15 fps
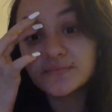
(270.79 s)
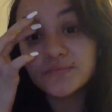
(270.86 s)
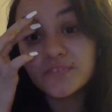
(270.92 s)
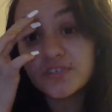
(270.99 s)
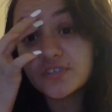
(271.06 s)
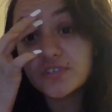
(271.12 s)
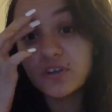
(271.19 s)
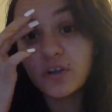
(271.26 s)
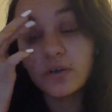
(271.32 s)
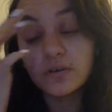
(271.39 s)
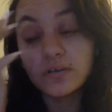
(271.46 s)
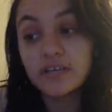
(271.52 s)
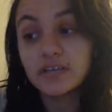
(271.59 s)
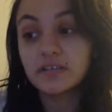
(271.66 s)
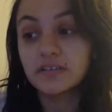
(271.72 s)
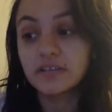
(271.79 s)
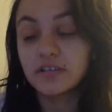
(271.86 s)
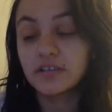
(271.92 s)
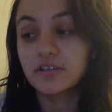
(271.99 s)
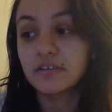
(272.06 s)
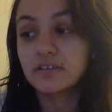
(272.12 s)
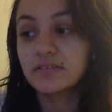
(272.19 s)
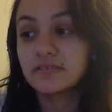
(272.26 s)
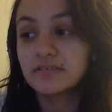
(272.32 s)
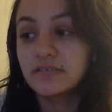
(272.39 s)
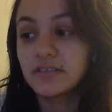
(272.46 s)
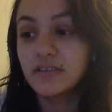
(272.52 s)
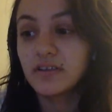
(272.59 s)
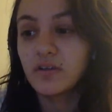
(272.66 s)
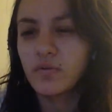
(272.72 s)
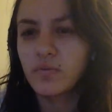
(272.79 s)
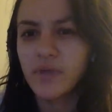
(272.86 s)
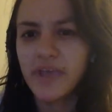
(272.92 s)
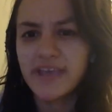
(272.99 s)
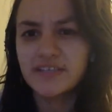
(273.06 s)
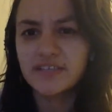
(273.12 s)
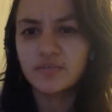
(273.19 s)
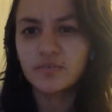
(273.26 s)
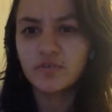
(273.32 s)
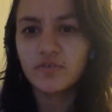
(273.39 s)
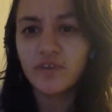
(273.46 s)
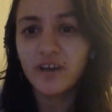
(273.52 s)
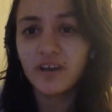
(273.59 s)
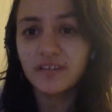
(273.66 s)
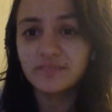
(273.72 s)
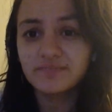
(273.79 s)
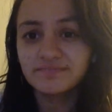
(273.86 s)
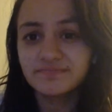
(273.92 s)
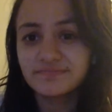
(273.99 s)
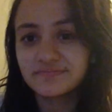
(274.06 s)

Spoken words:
There's no like clear way to move on